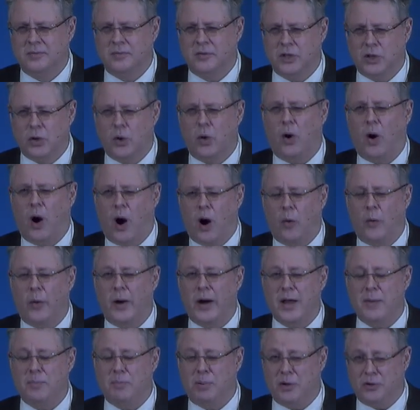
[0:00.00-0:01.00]
You are
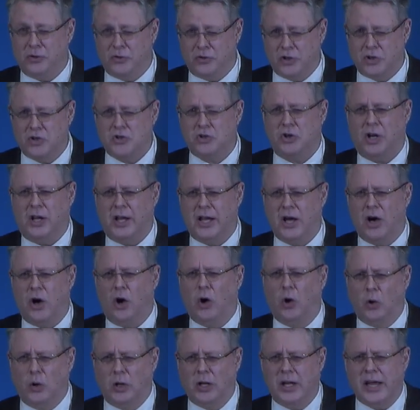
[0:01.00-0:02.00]
already positionally
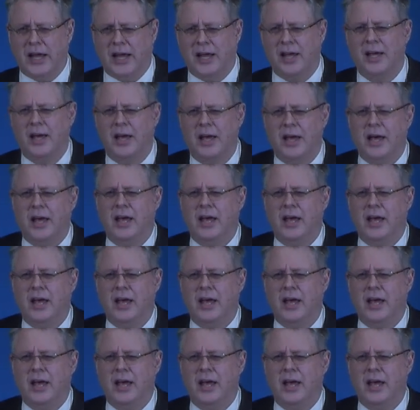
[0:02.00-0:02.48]
holy